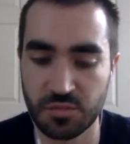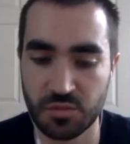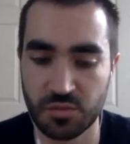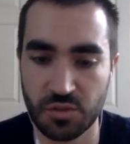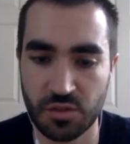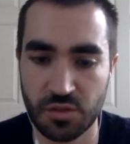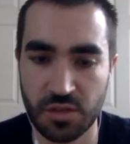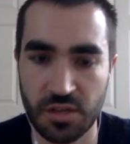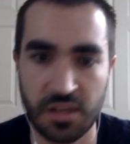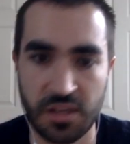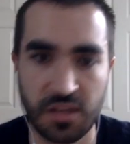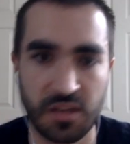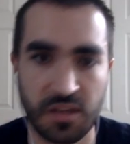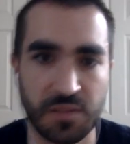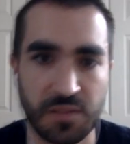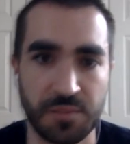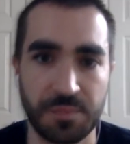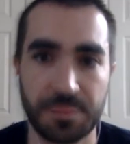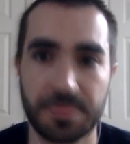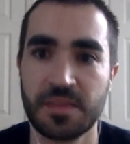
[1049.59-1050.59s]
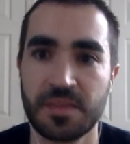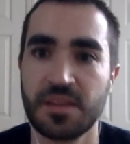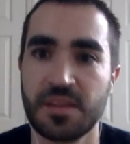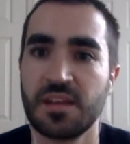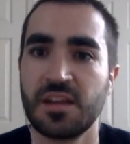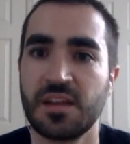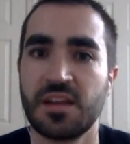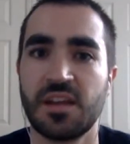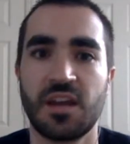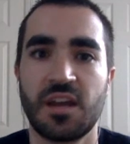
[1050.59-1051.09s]
Well, hey, um,
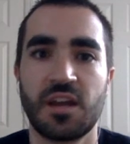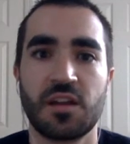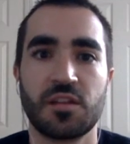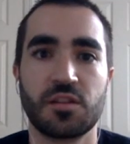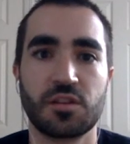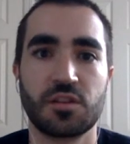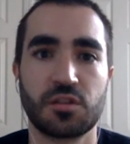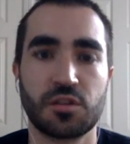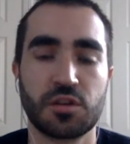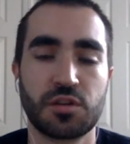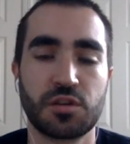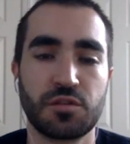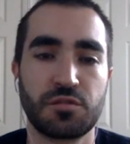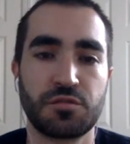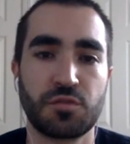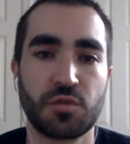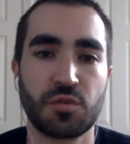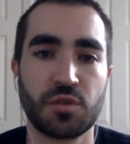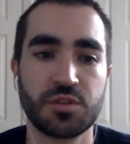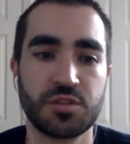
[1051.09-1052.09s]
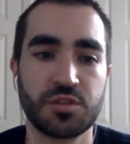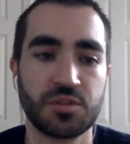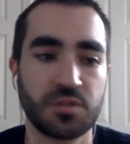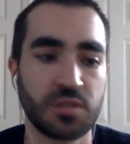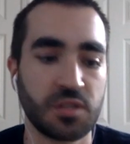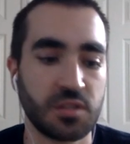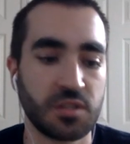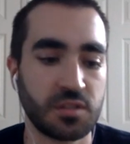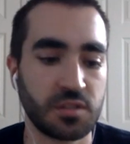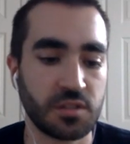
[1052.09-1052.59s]
look, looking forward to
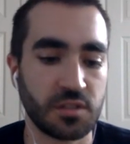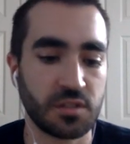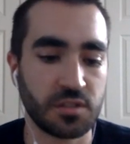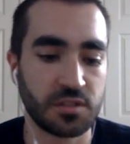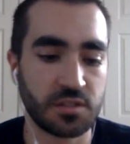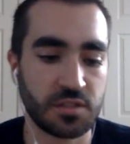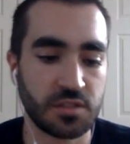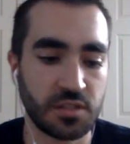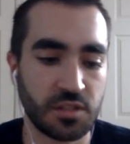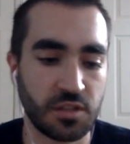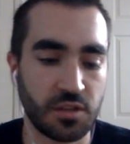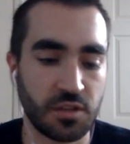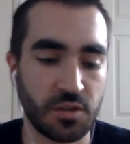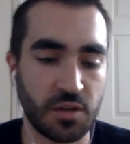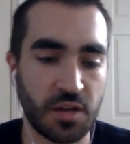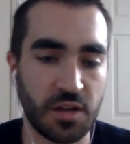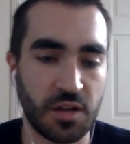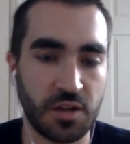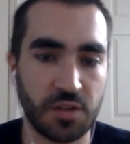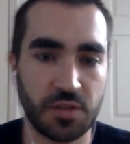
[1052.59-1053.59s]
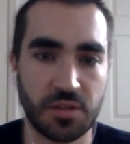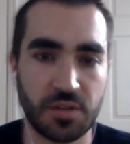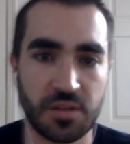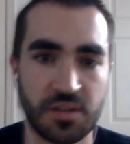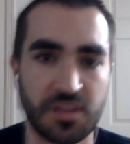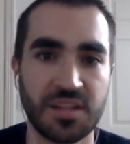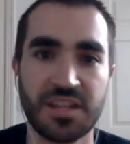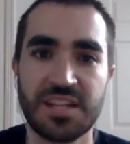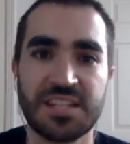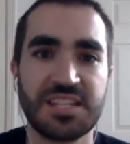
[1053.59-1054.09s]
it to see you know how you can
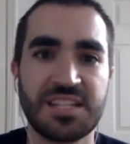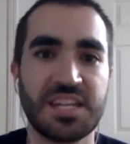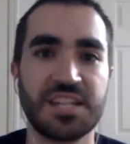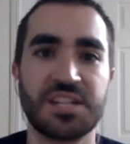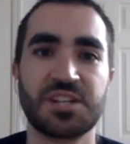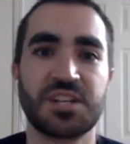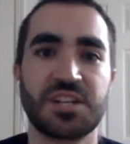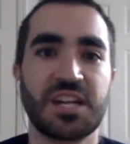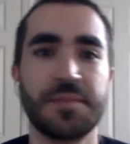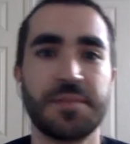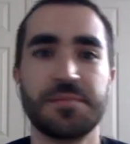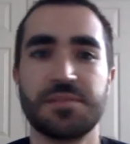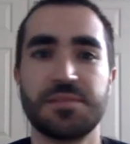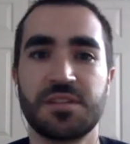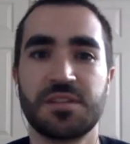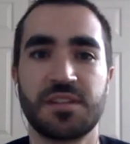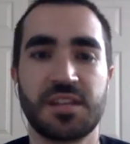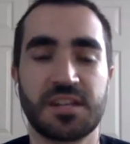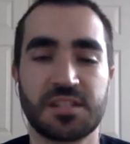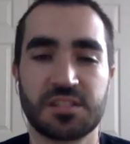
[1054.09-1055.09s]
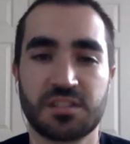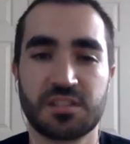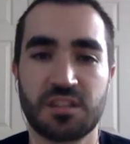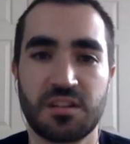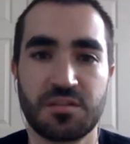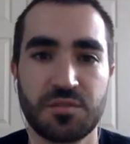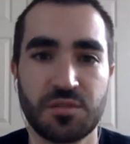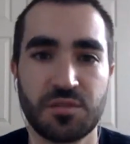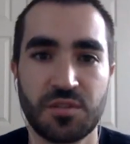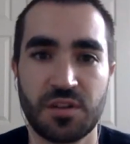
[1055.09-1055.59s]
take your game to the next level.